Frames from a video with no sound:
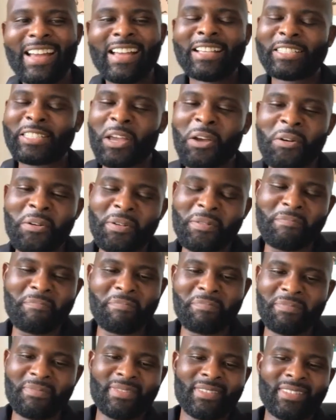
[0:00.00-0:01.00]
So,
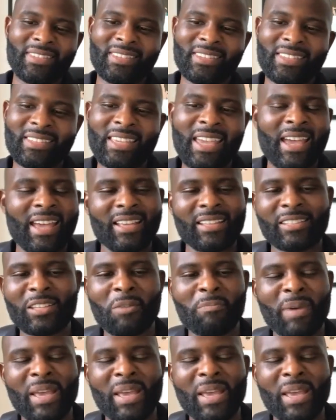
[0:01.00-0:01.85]
yeah, so